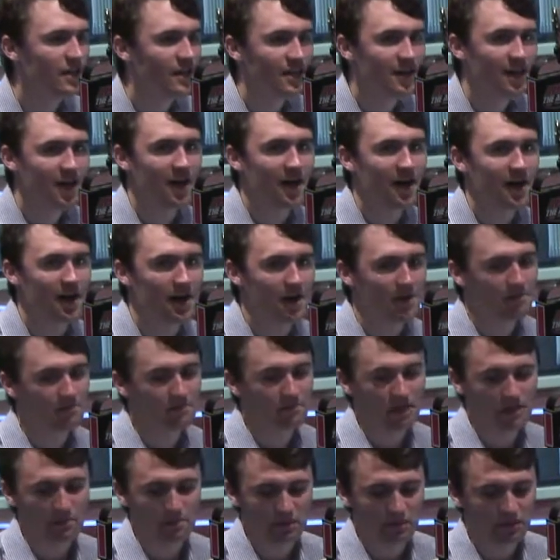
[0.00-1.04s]

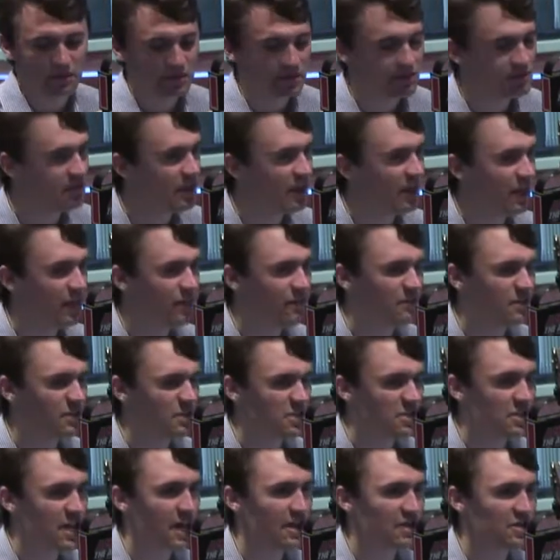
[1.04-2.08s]
They believe that the
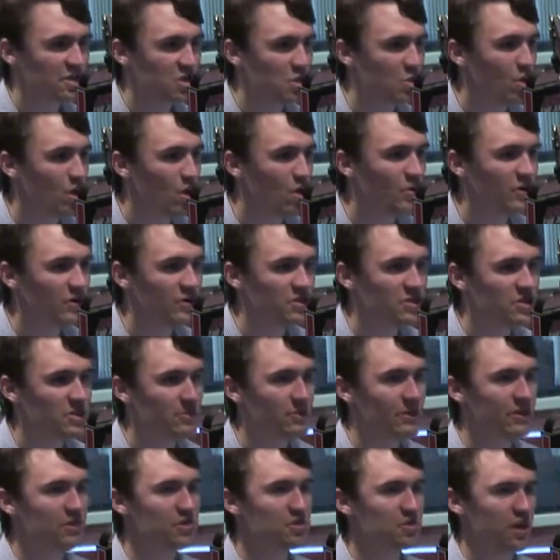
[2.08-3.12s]
status quo needs to
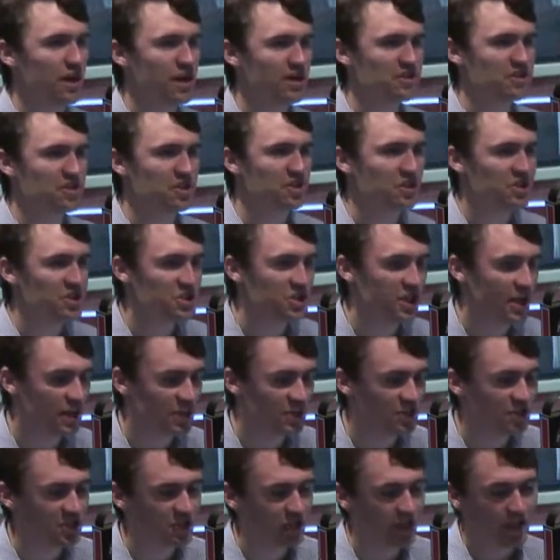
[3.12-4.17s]
be drastically
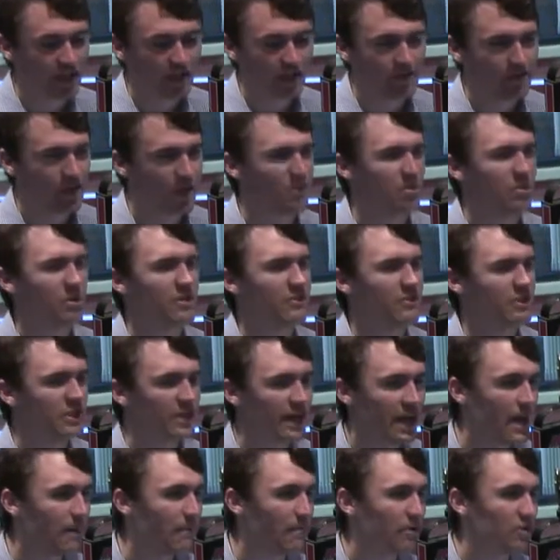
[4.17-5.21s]
changed. They believe in
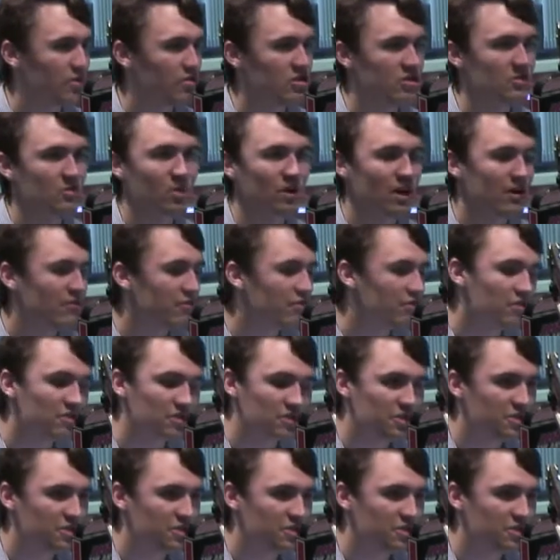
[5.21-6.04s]
capitalism, whatever,